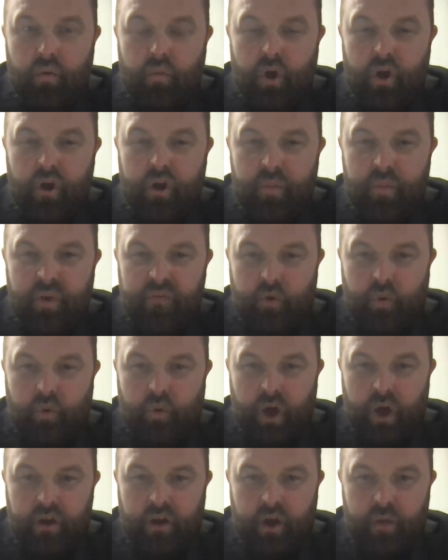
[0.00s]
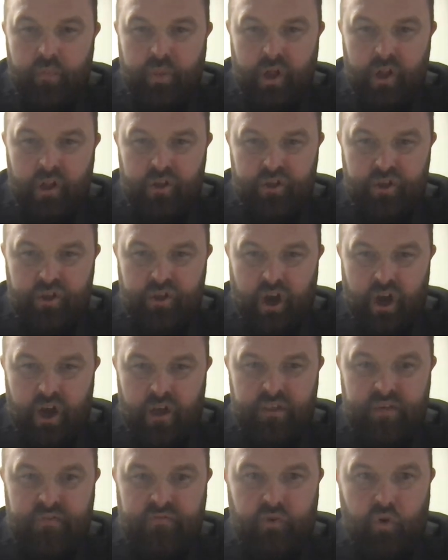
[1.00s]
Welcome, everyone. I
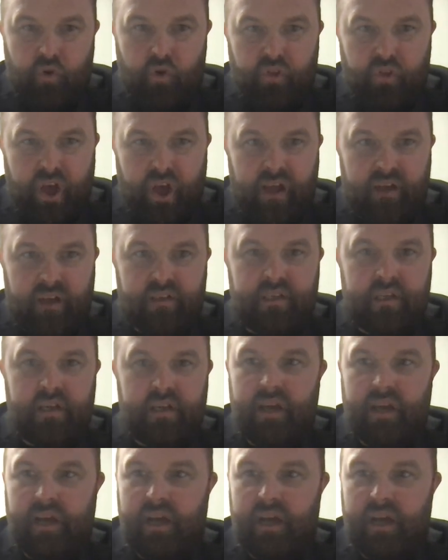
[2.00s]
apologise for that,